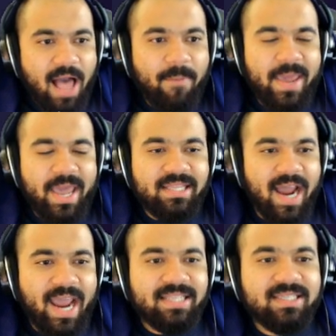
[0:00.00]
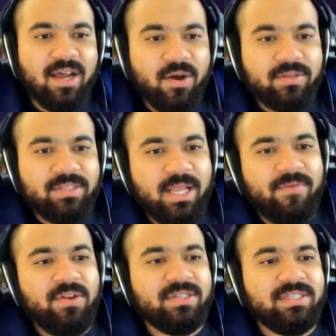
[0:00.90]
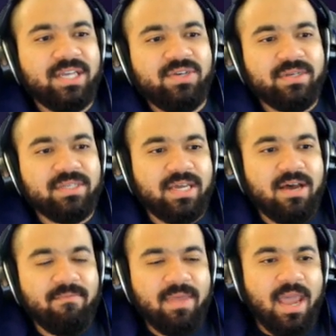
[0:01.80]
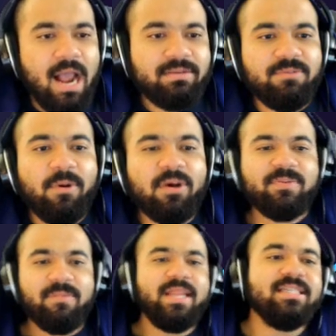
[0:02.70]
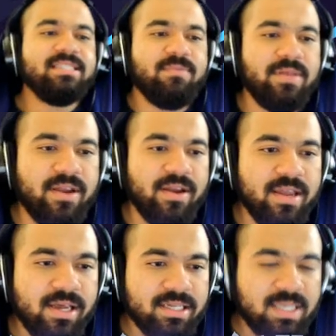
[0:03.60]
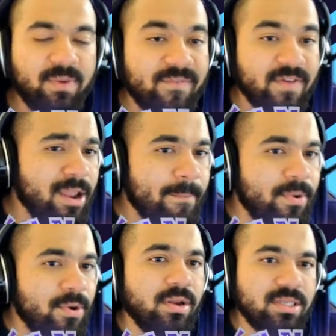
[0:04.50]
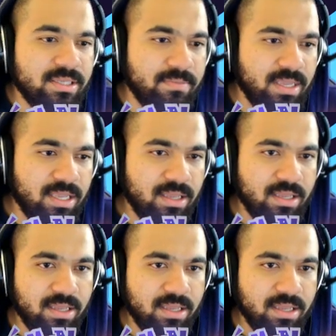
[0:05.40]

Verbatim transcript: I'll be at Tidesong Hotel if you decide you want to come. I'm supposed to be meeting someone there. Someone very important to me.